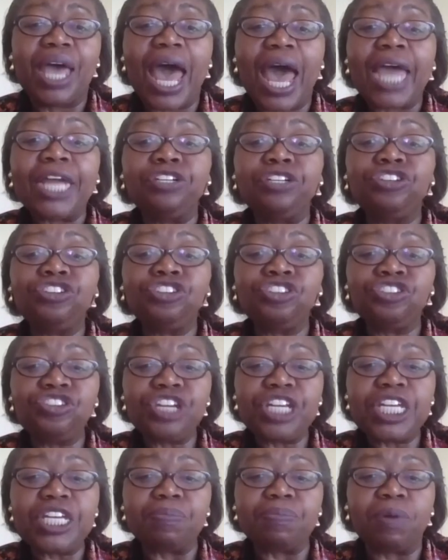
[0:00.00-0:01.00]
I
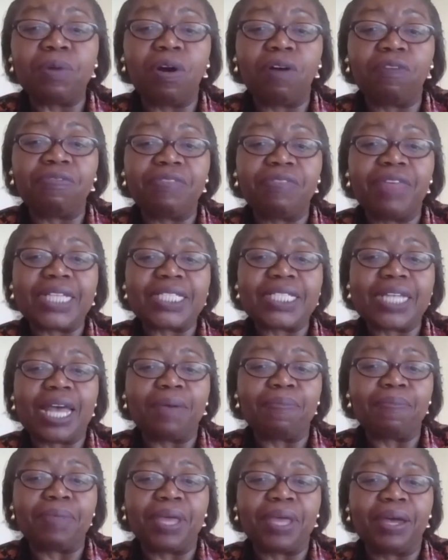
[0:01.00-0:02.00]
dream of that
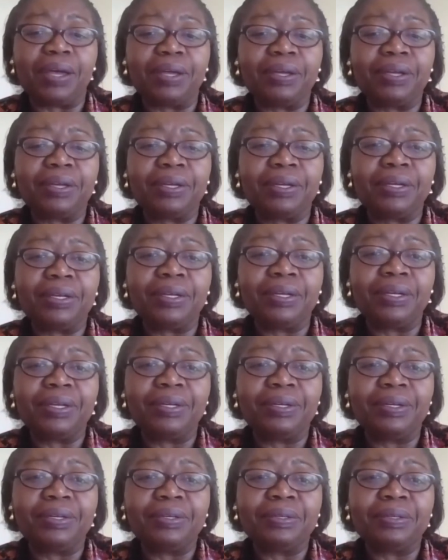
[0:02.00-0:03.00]
Zambia.
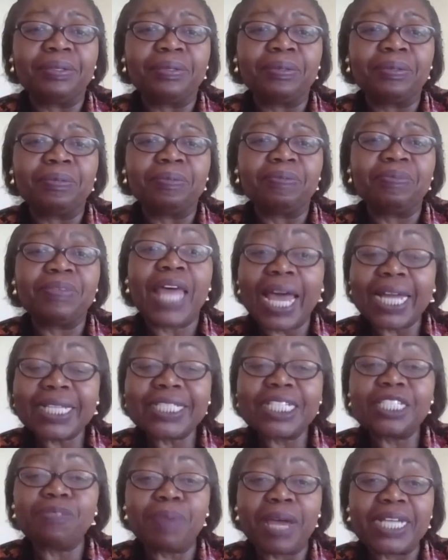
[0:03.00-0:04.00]

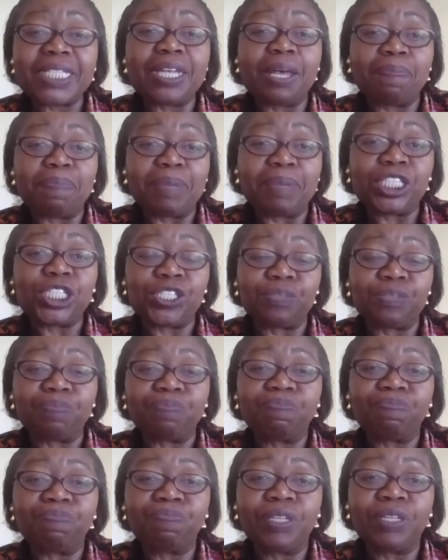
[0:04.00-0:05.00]
That is my ambition.
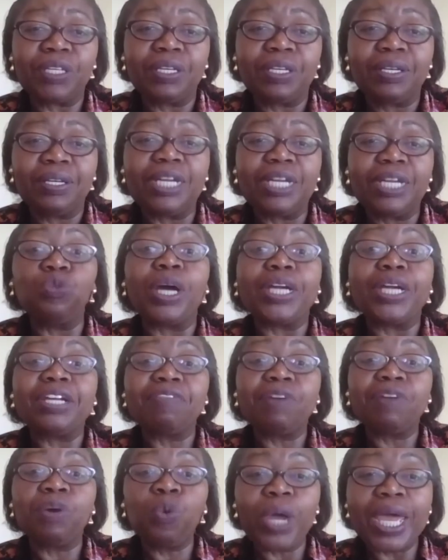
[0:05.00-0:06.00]
In
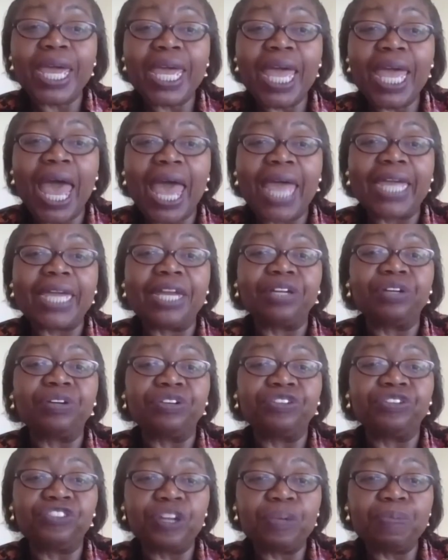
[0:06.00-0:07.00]
whatever way I can
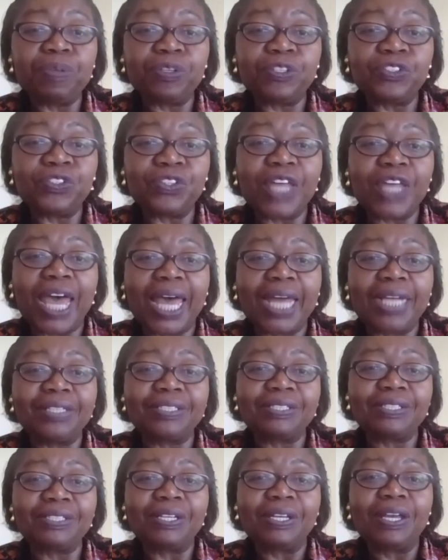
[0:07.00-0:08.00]
contribute to
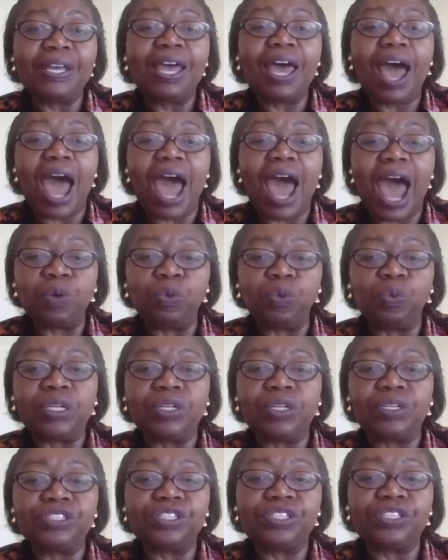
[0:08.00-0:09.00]
that, I will
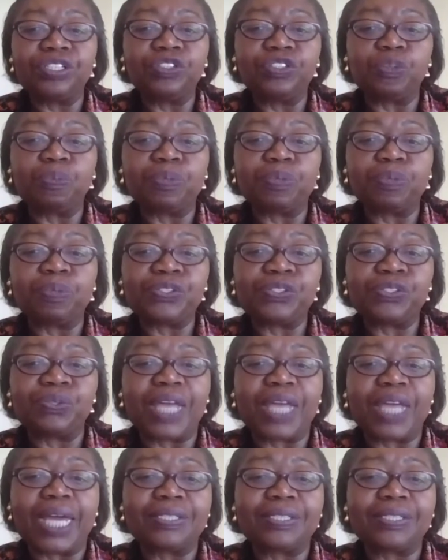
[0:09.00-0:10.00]
continue to
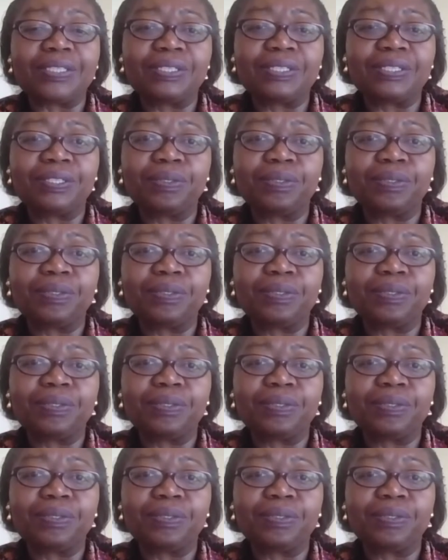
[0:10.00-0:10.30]
pursue that.